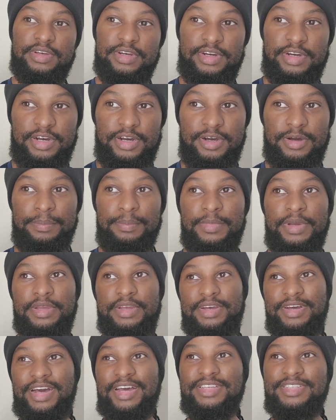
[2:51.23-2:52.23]

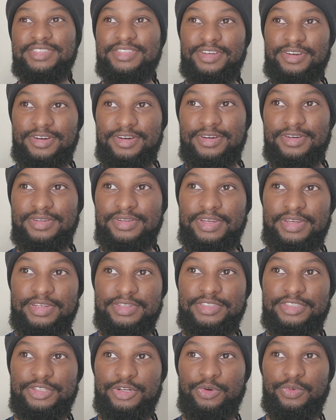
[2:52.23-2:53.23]
I saw
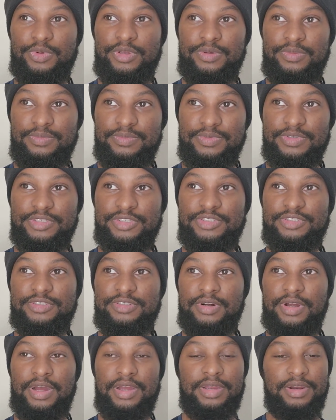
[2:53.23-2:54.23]
that Joey was
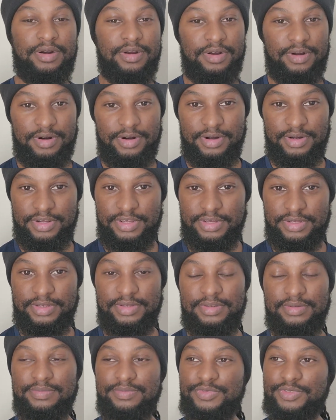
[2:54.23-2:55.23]
trying hard. He
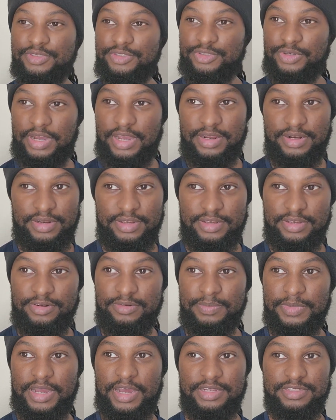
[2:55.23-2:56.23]
was trying to hit
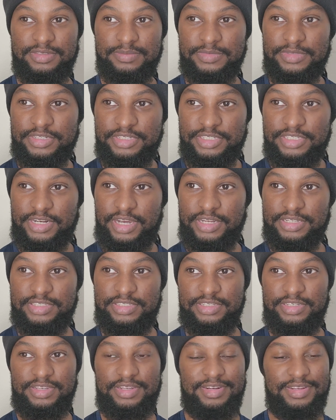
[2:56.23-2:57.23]
him, got some good
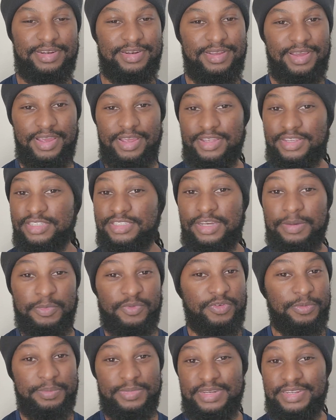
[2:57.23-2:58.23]
shots in, and some
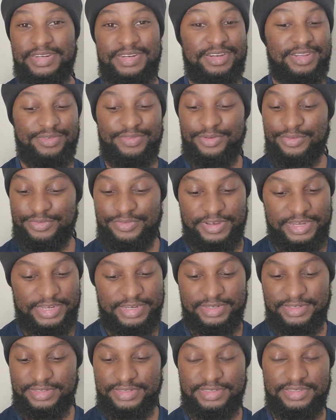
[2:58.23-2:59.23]
of them didn't even
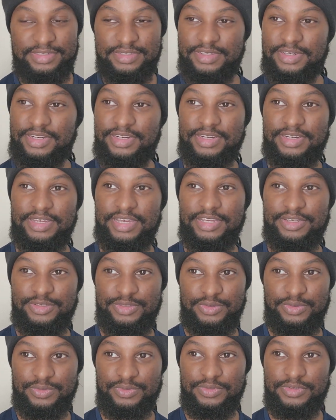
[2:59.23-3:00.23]
phase
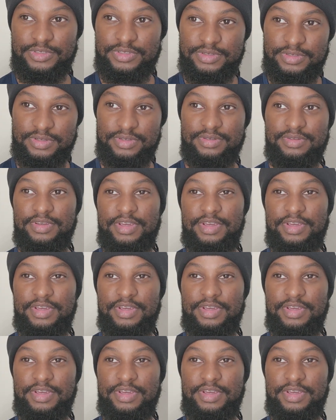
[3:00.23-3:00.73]
Jesus